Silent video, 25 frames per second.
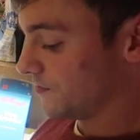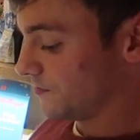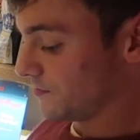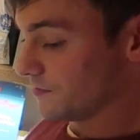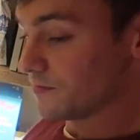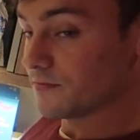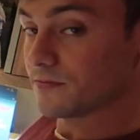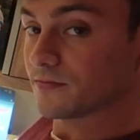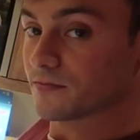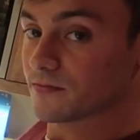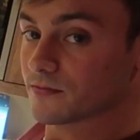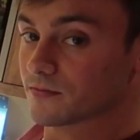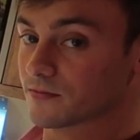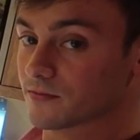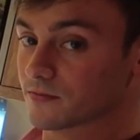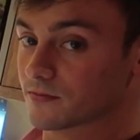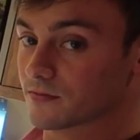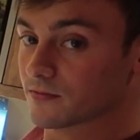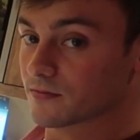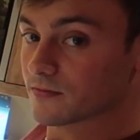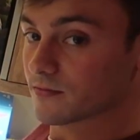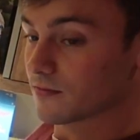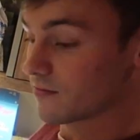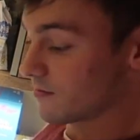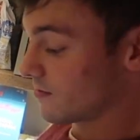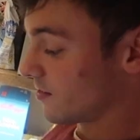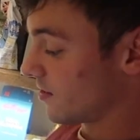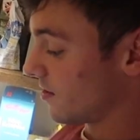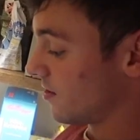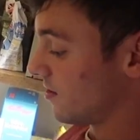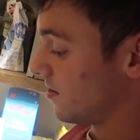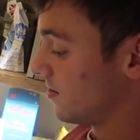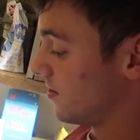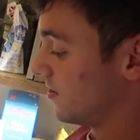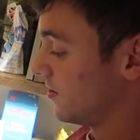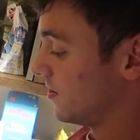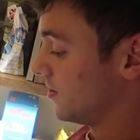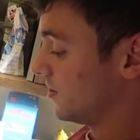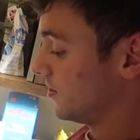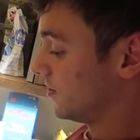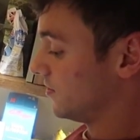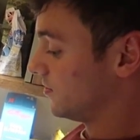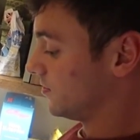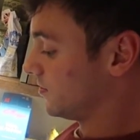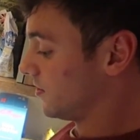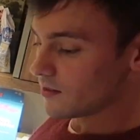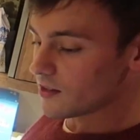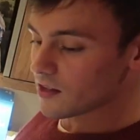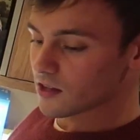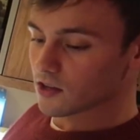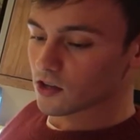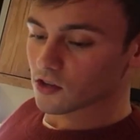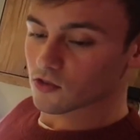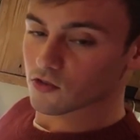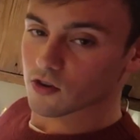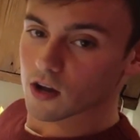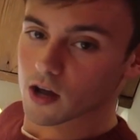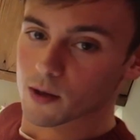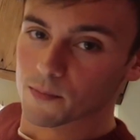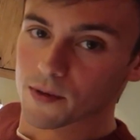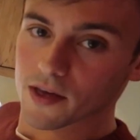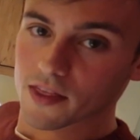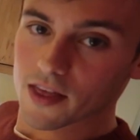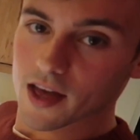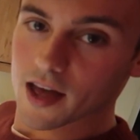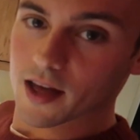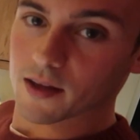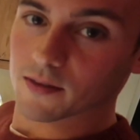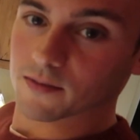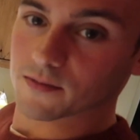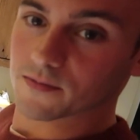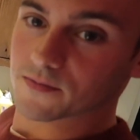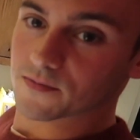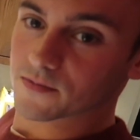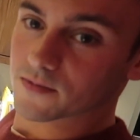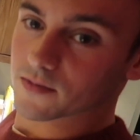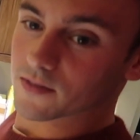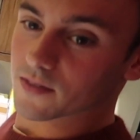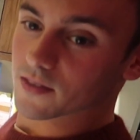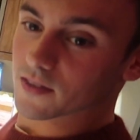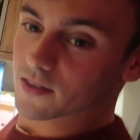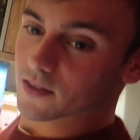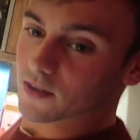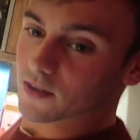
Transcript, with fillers: Mouth watering watching you do it, so... I'll try a bit of that. Yeah?